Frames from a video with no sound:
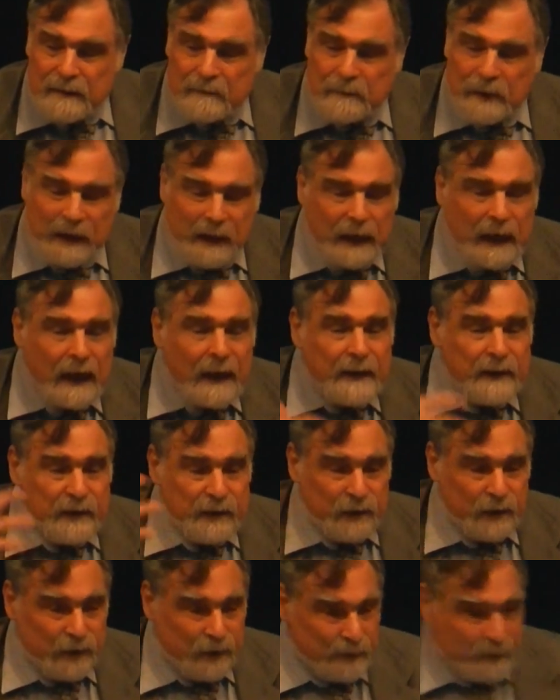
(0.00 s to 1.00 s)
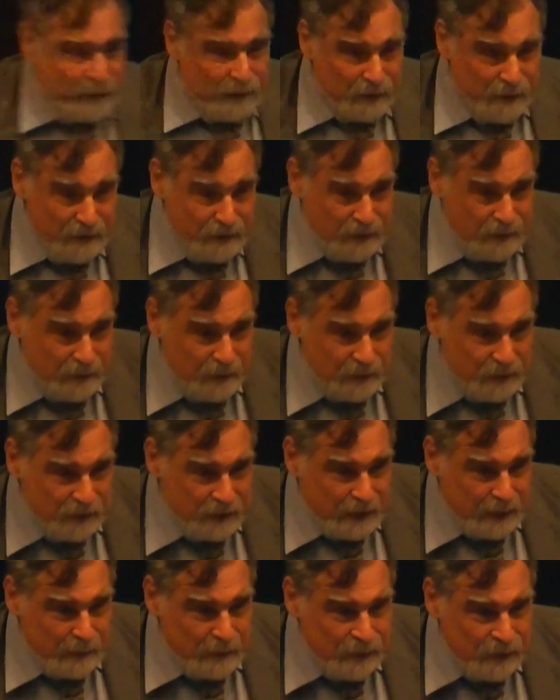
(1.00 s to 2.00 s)
by high churchmen to
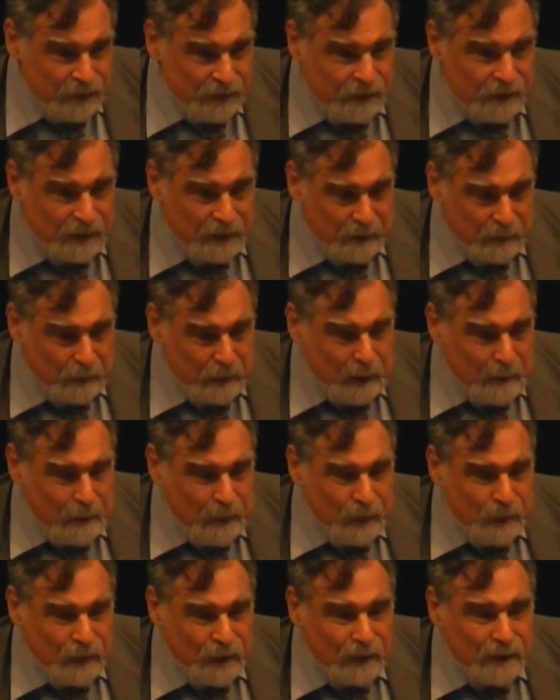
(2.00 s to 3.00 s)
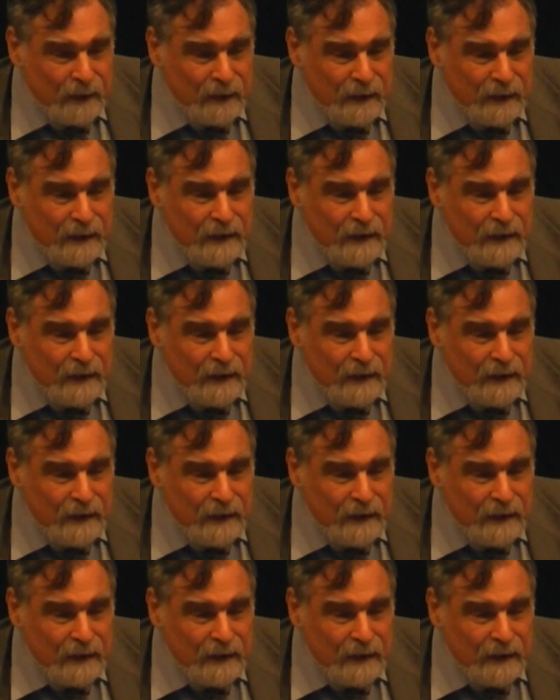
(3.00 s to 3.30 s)
establish a rapport,